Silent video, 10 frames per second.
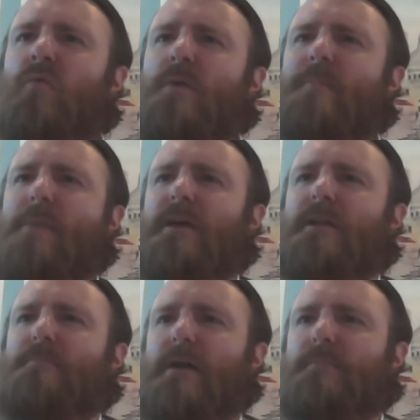we may be in
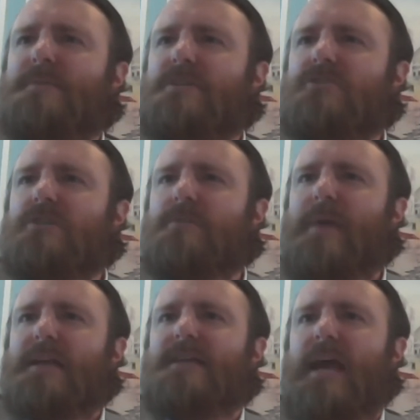a better position to
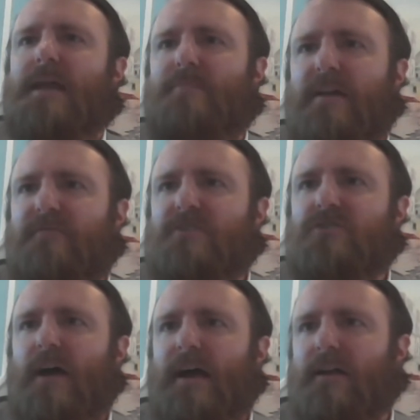maintain
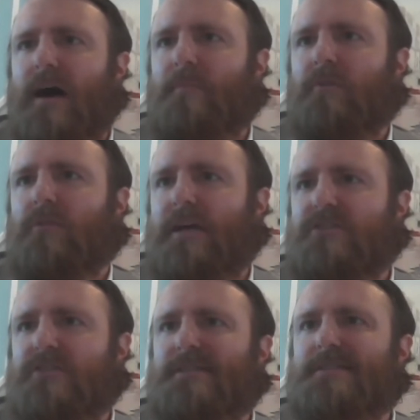beneficial economic
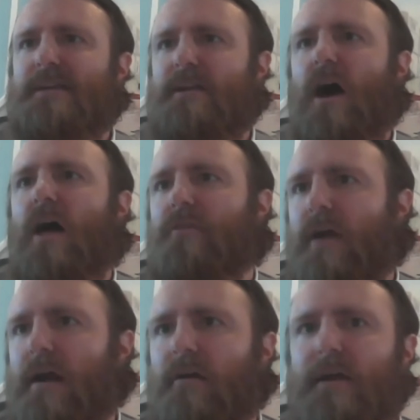relations in, in other
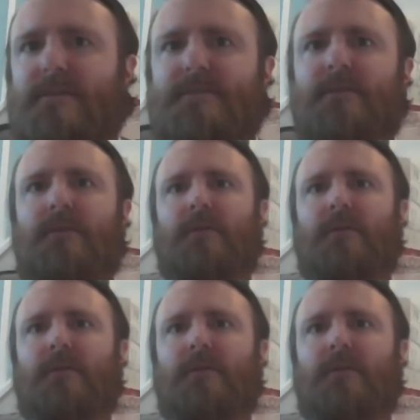areas.